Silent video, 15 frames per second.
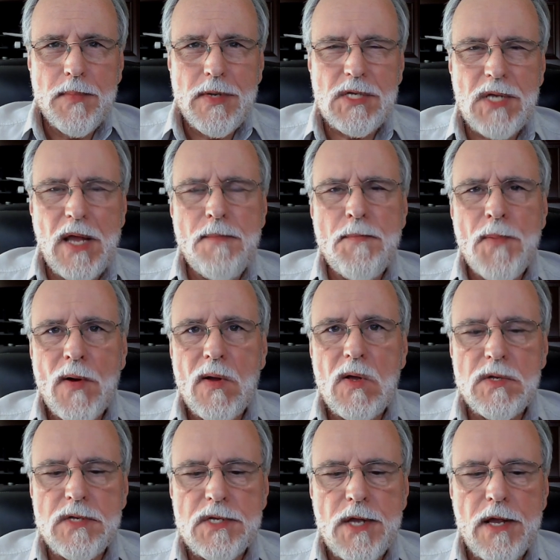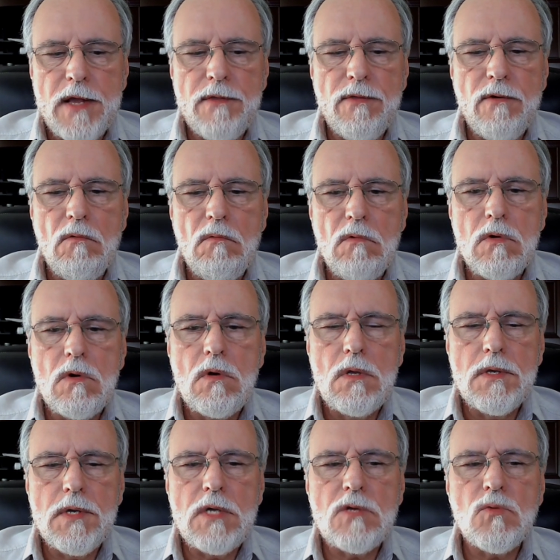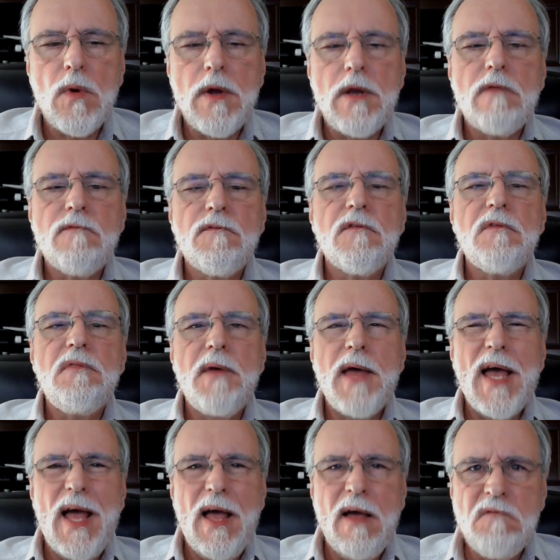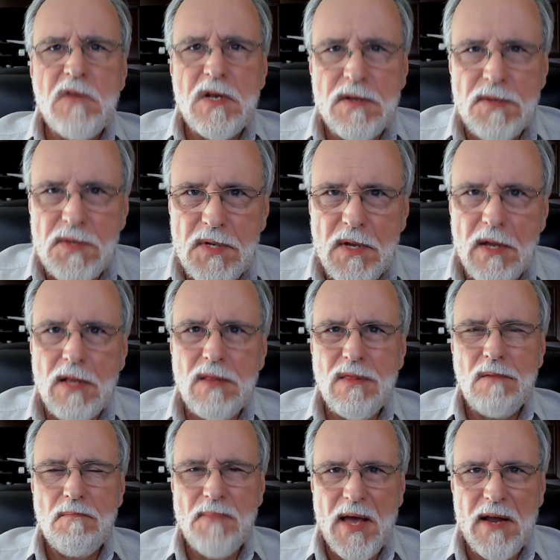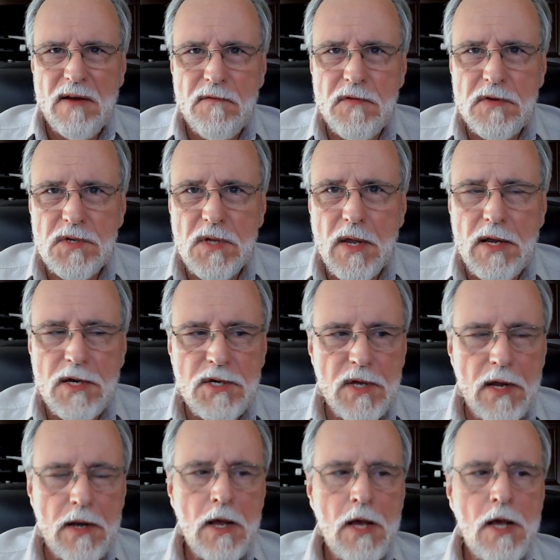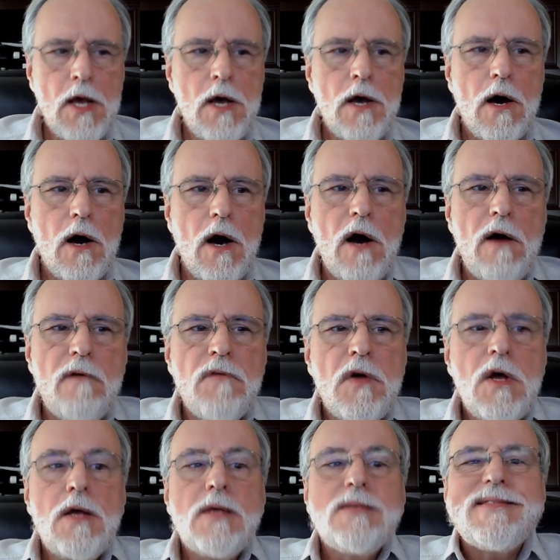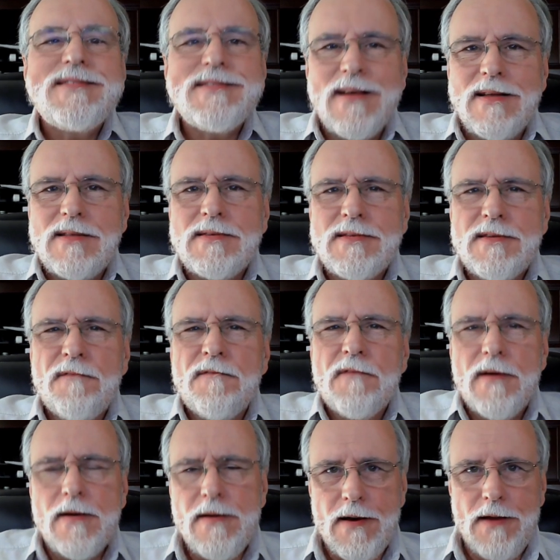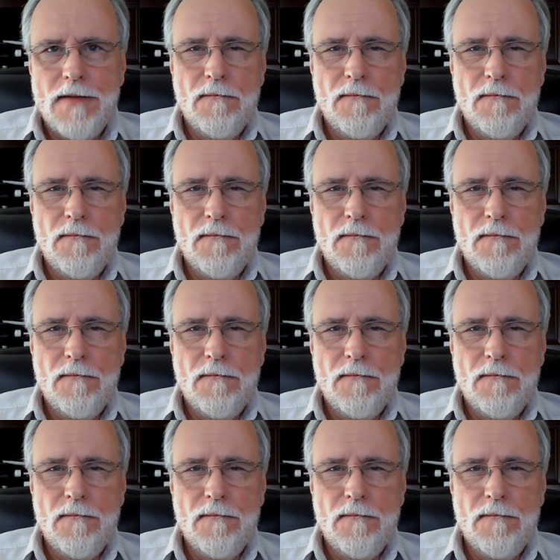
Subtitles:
St. Paul said the world is waiting for the evidencing, the manifestation of sons of God.